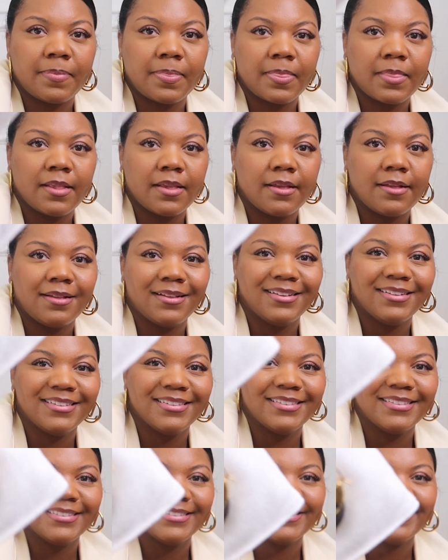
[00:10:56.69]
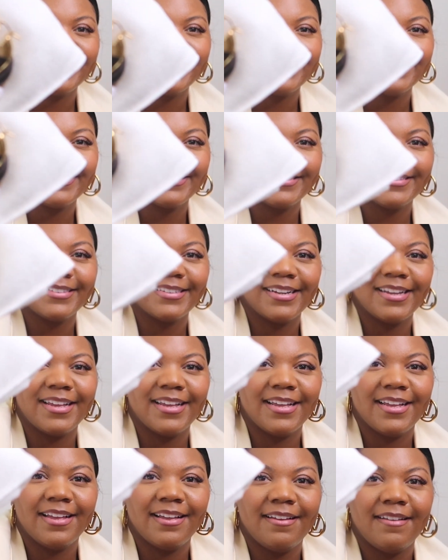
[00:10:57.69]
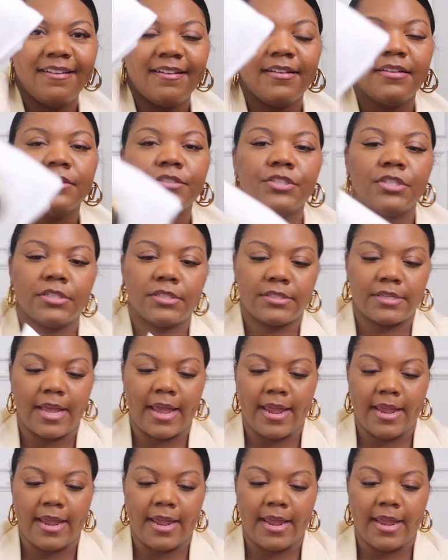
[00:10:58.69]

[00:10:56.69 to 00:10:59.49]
They came in this pouch, just